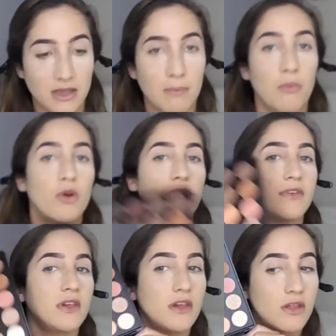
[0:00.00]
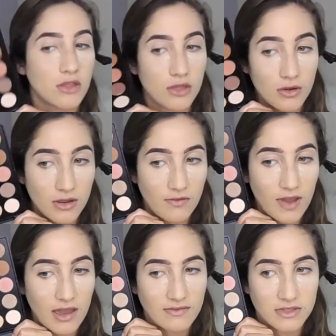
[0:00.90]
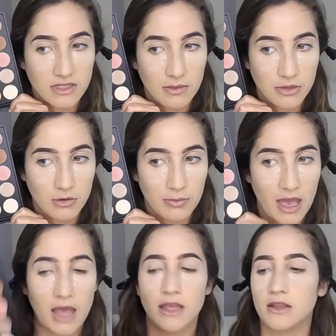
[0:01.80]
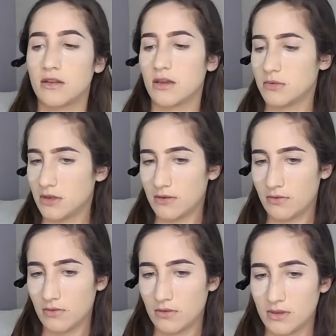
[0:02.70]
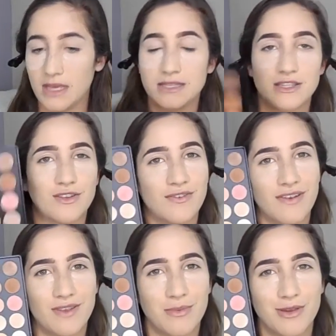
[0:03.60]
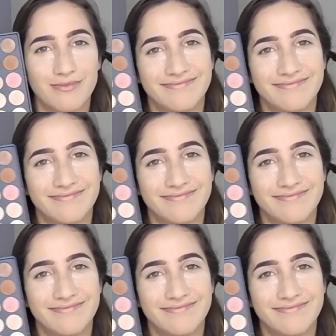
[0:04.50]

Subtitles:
Morphe 35W palette, I believe. Yes, 35W.